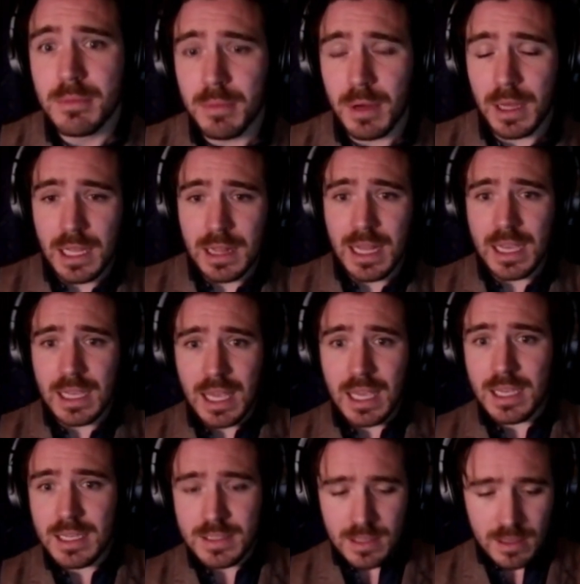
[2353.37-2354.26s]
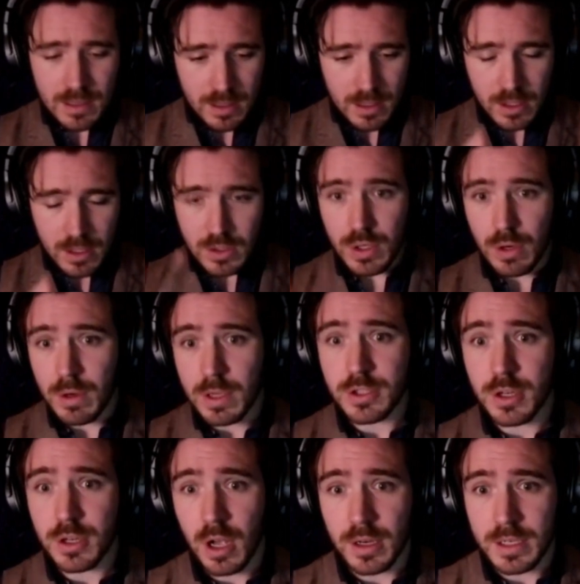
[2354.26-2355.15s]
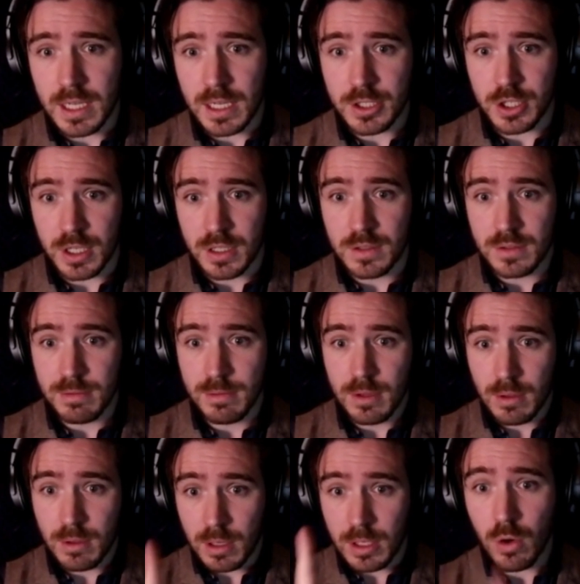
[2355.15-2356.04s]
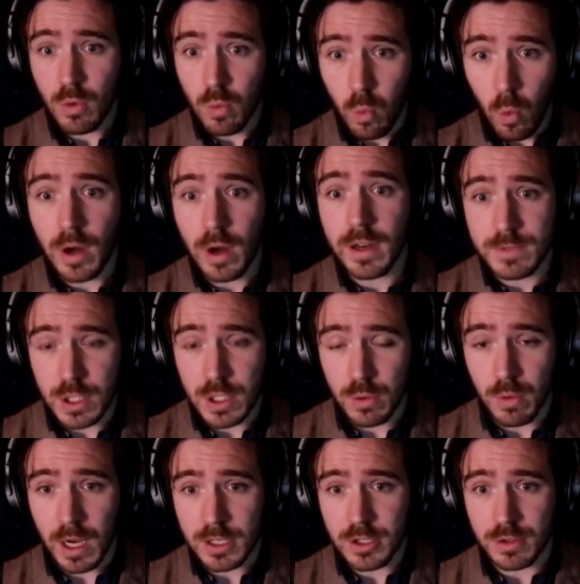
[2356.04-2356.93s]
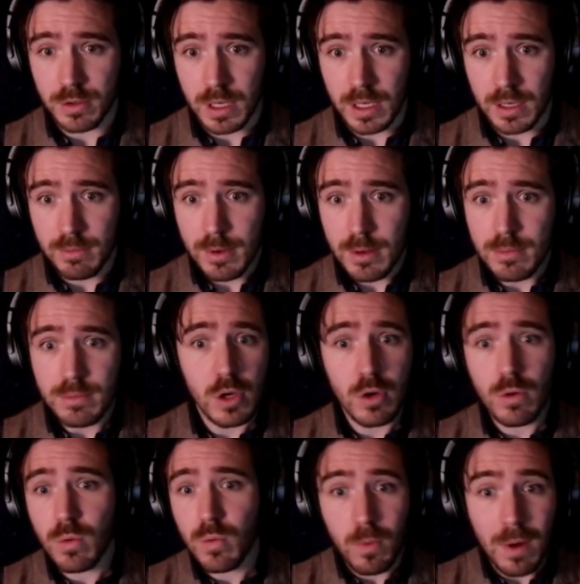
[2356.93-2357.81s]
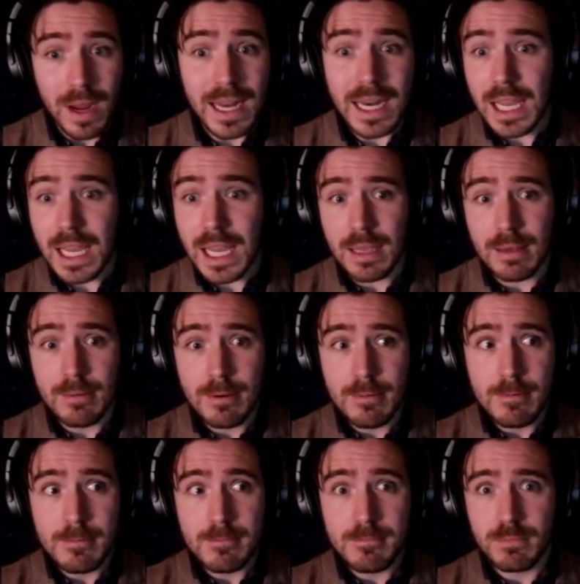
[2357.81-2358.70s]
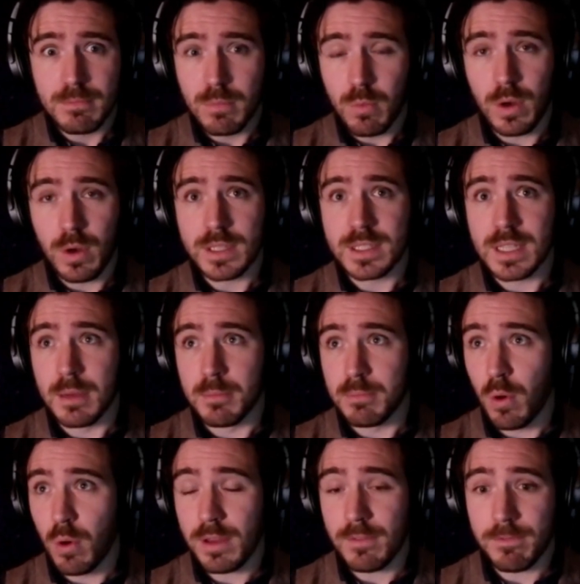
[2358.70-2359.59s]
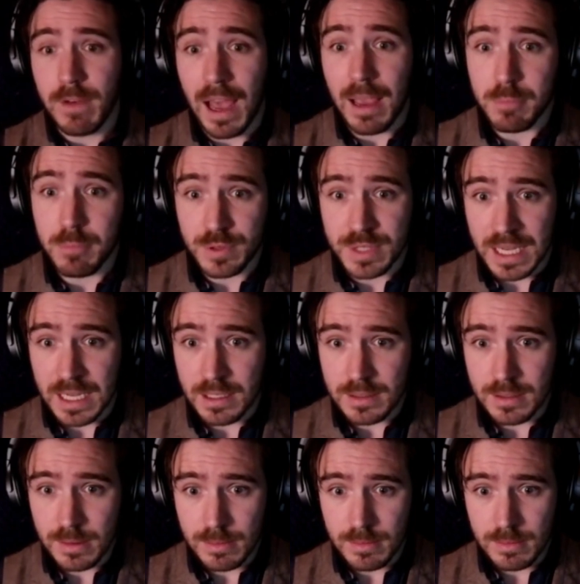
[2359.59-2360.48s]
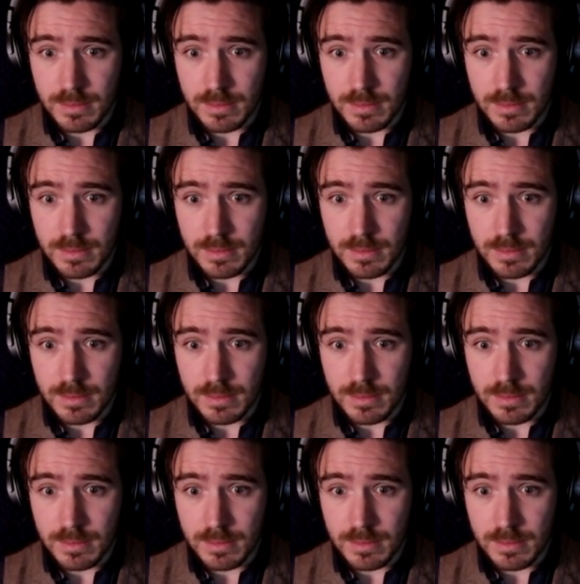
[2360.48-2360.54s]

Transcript: But in that case, 200 auditions, and you're one of 200. You're ready. What is that? 0.5%?